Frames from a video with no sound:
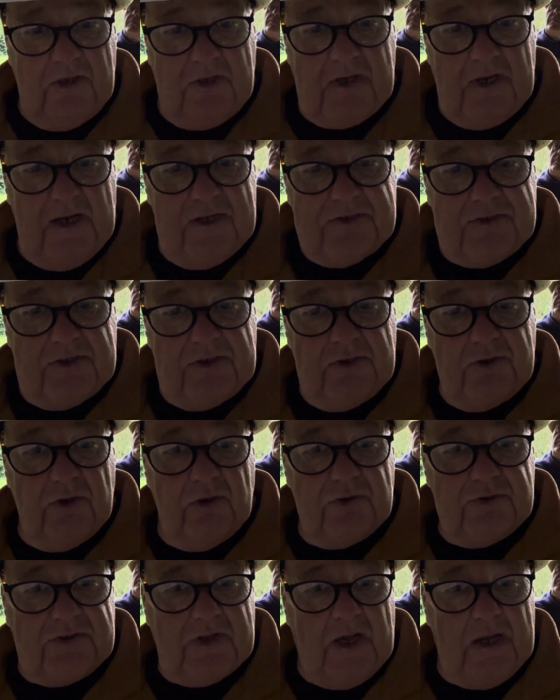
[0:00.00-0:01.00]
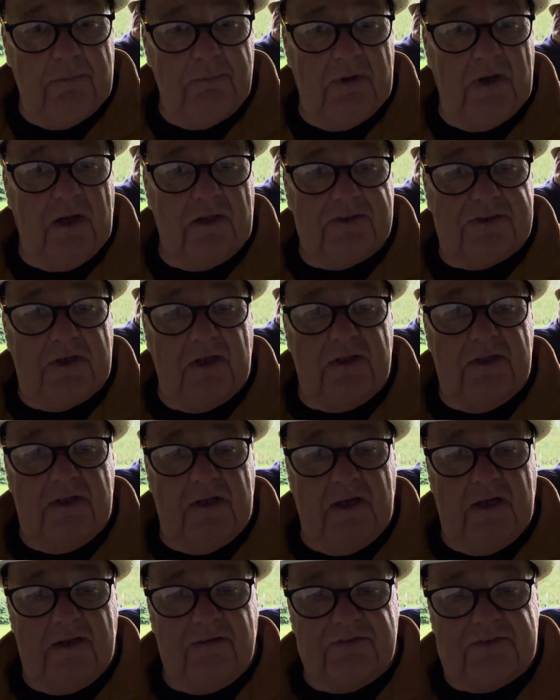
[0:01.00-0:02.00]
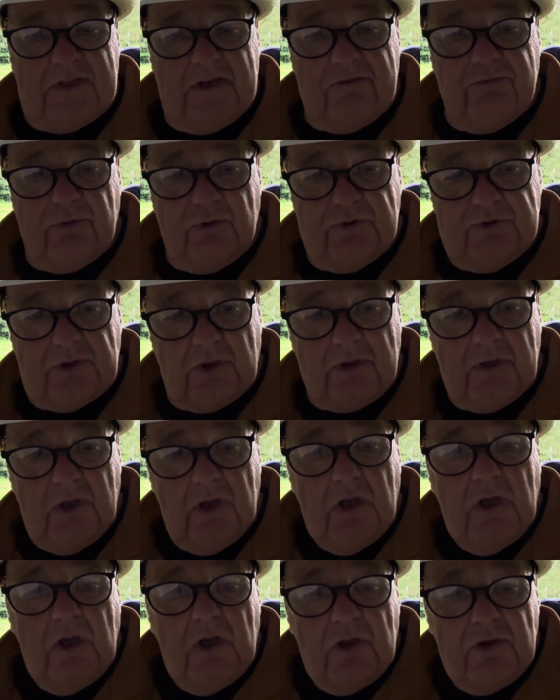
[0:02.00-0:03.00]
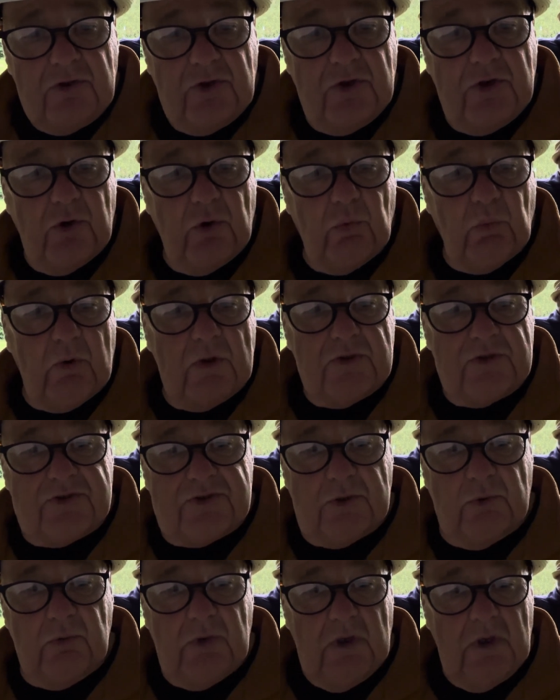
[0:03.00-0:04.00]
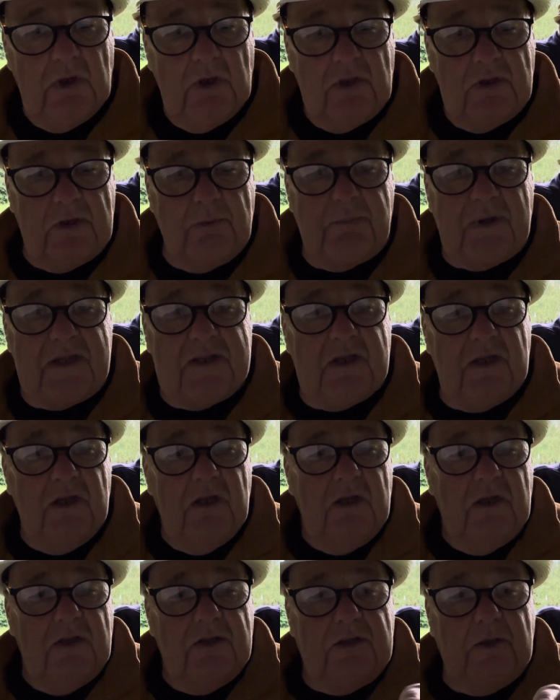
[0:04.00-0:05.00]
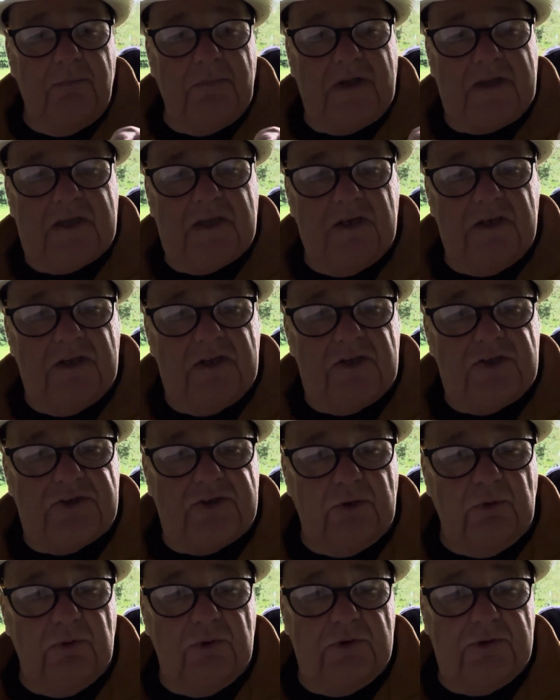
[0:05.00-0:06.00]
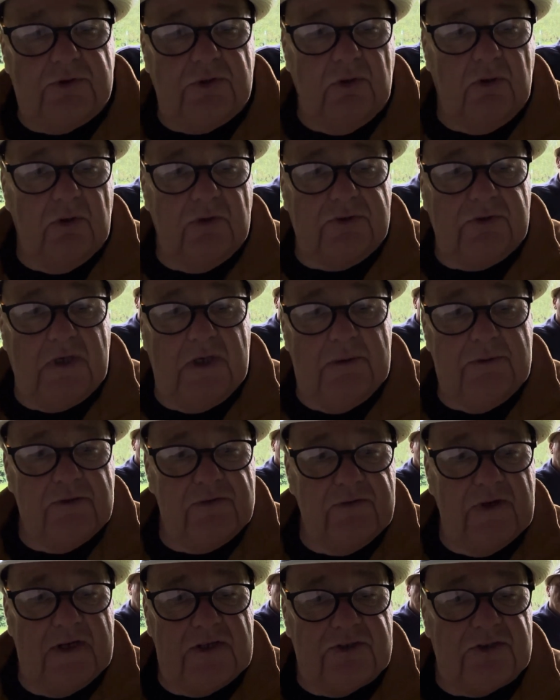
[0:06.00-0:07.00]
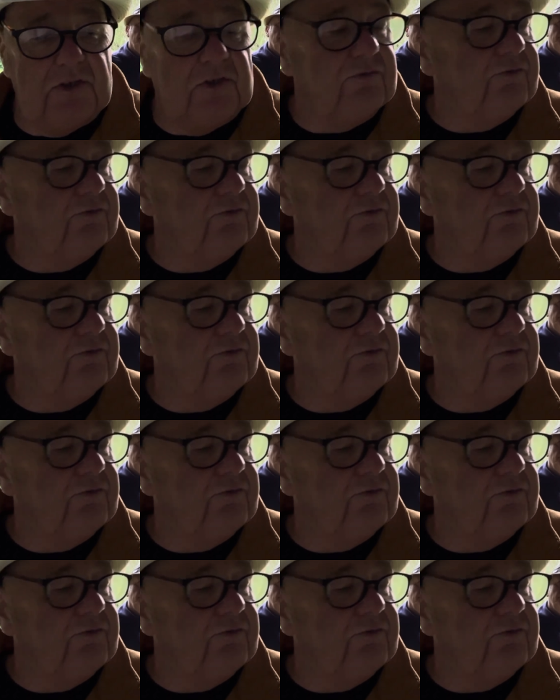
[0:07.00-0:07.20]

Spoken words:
crisis in no time, but I'll tell you now, I've said it before, John, they don't want to. They make it an issue, so to keep the racists